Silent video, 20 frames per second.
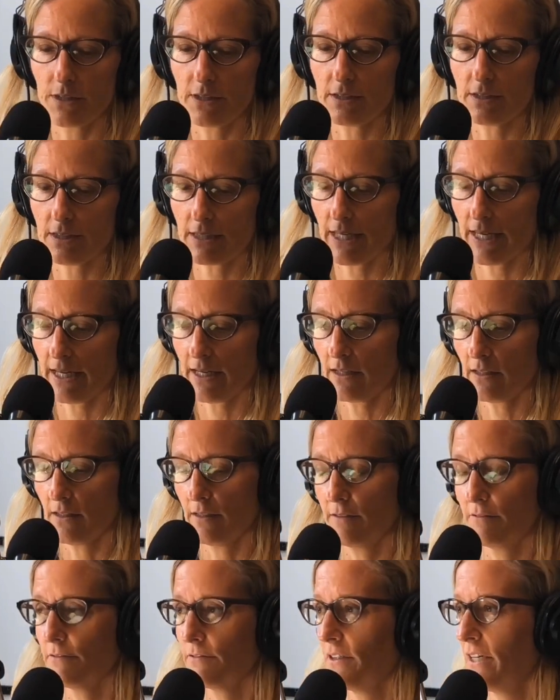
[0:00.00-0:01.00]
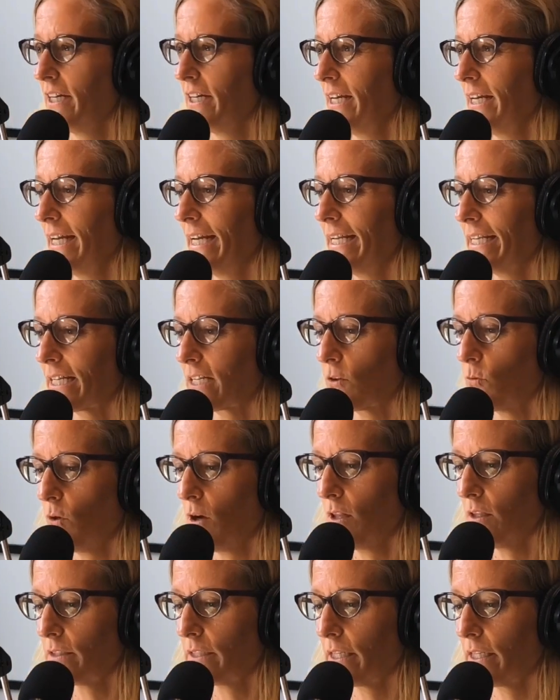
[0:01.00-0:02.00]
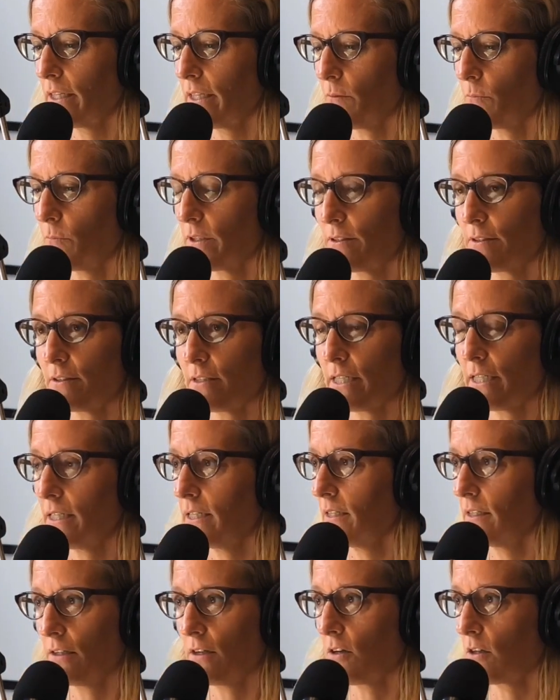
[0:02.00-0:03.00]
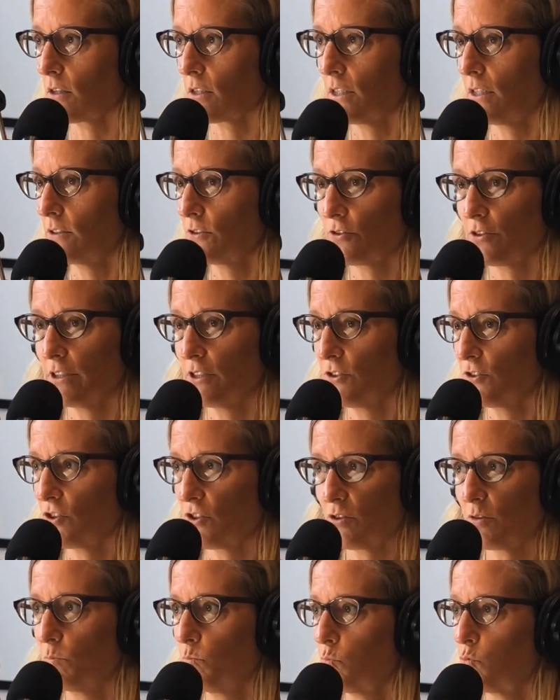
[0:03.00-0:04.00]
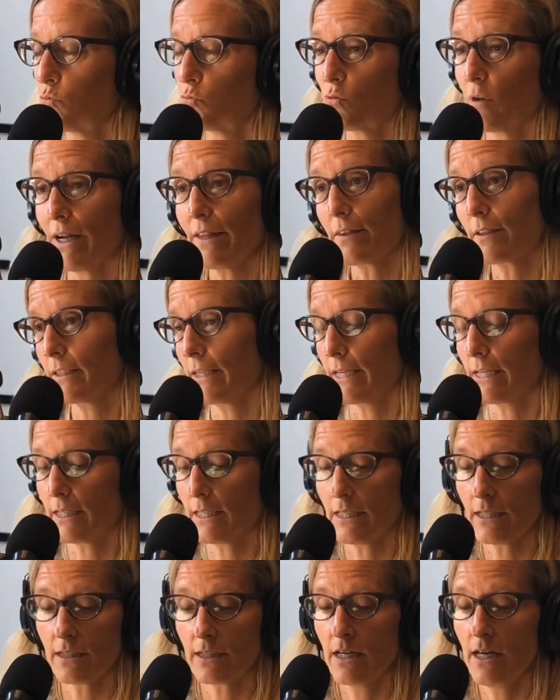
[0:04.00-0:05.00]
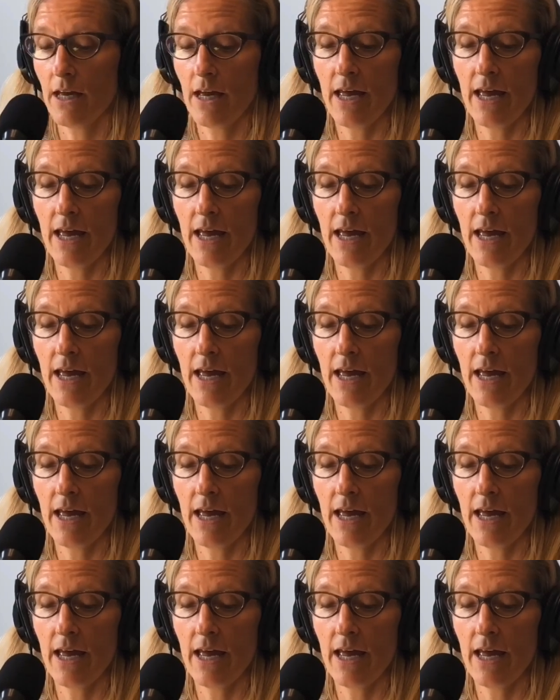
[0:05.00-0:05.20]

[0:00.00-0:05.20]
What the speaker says: The scale of inequality that we see in our country is just breathtaking.